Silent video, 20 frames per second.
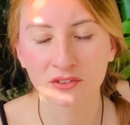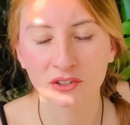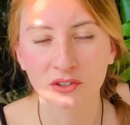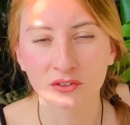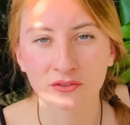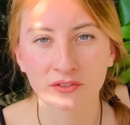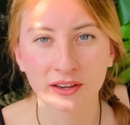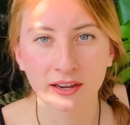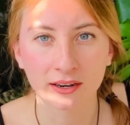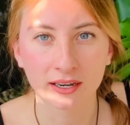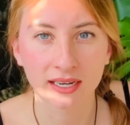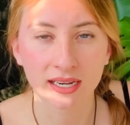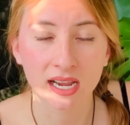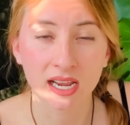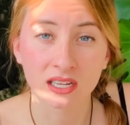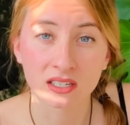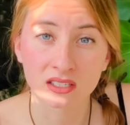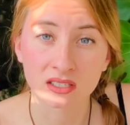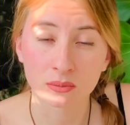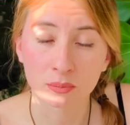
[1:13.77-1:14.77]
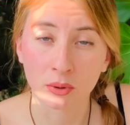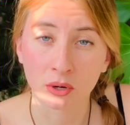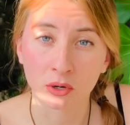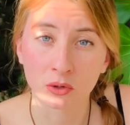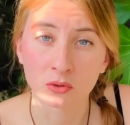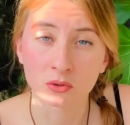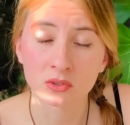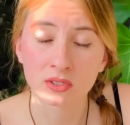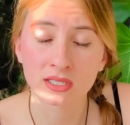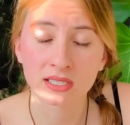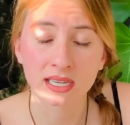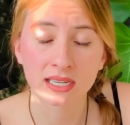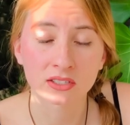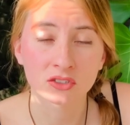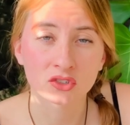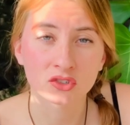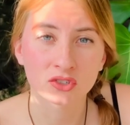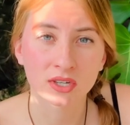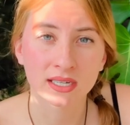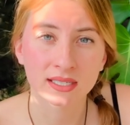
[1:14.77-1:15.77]
feel very exposed and
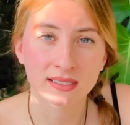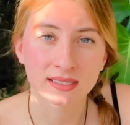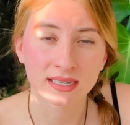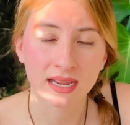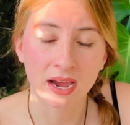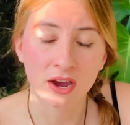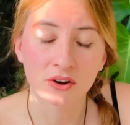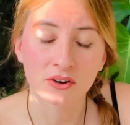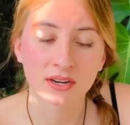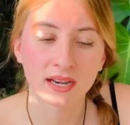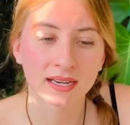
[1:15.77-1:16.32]
stressed out,